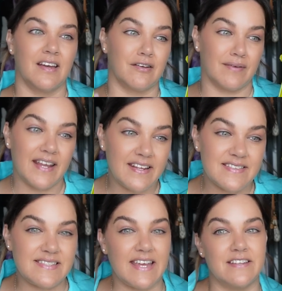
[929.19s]

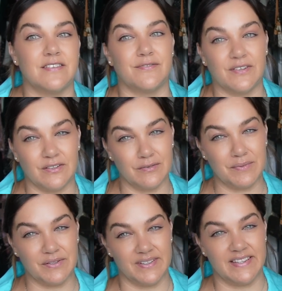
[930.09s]
greens tend to fall
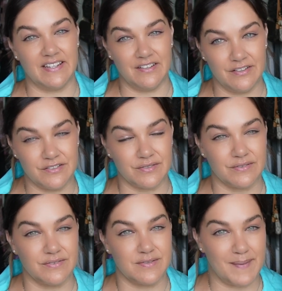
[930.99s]
more in the
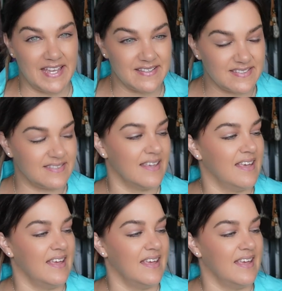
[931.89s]
neutral space.